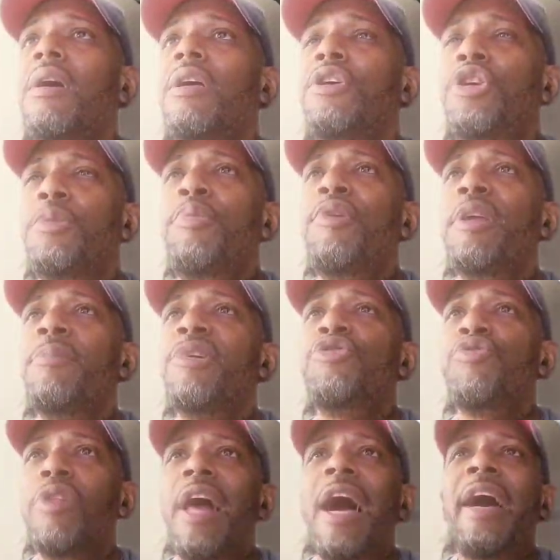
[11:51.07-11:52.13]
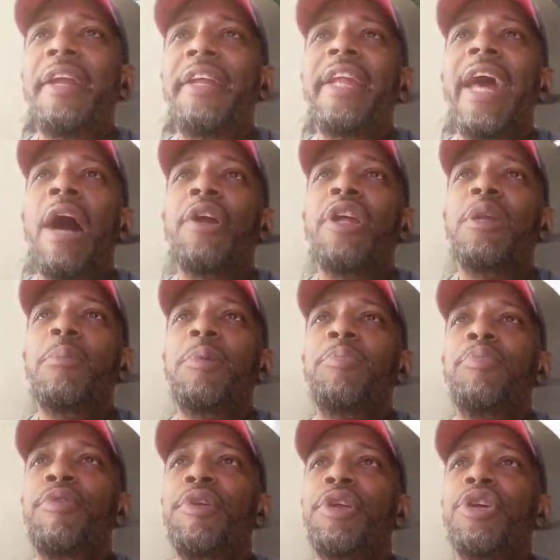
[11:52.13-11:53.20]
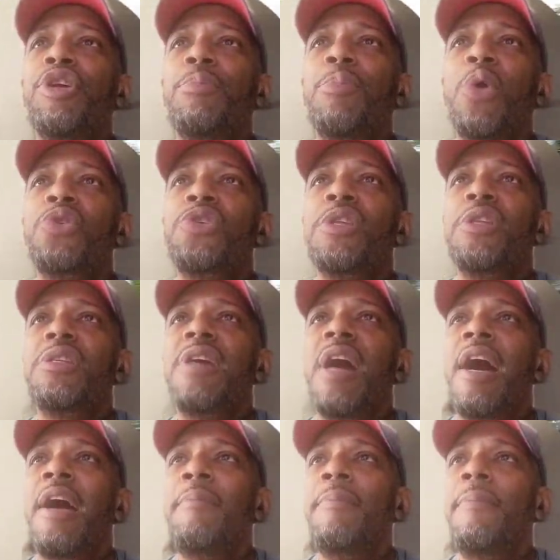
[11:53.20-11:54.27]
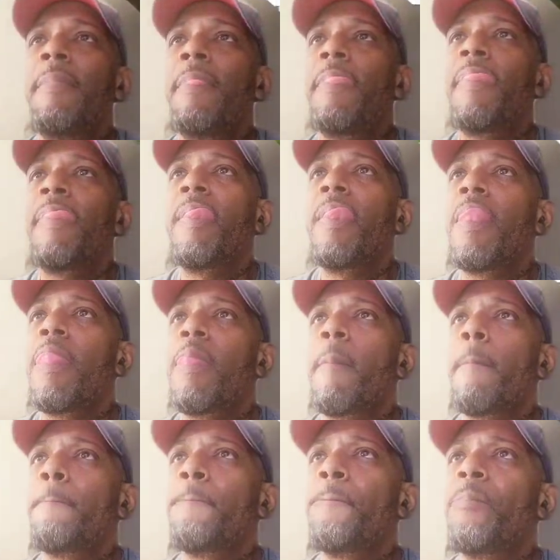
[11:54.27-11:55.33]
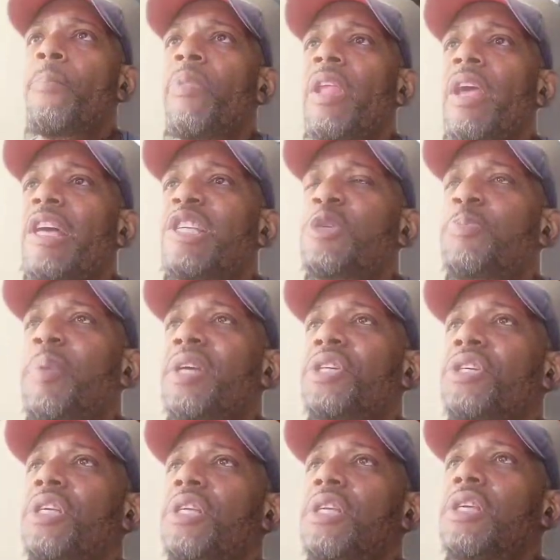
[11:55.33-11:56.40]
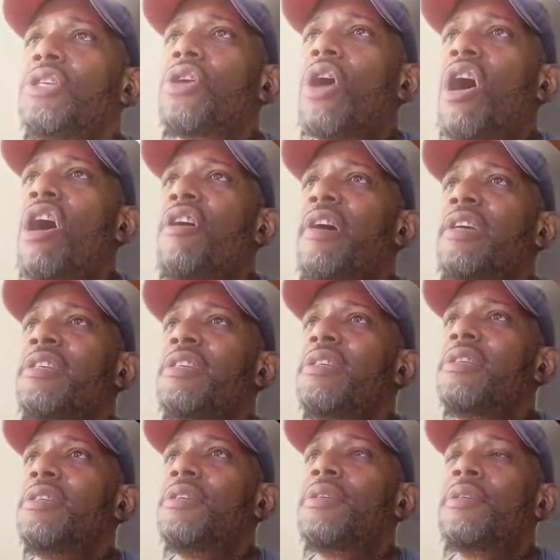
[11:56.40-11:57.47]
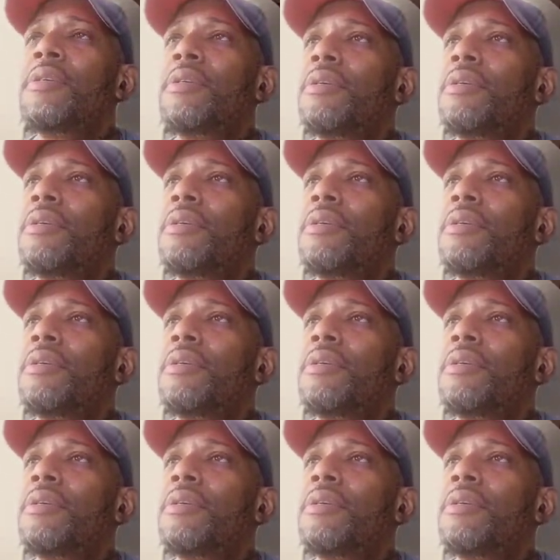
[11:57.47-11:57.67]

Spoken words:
You can pretty much rely on an Audi to be pretty good most of the time. Especially these RSs.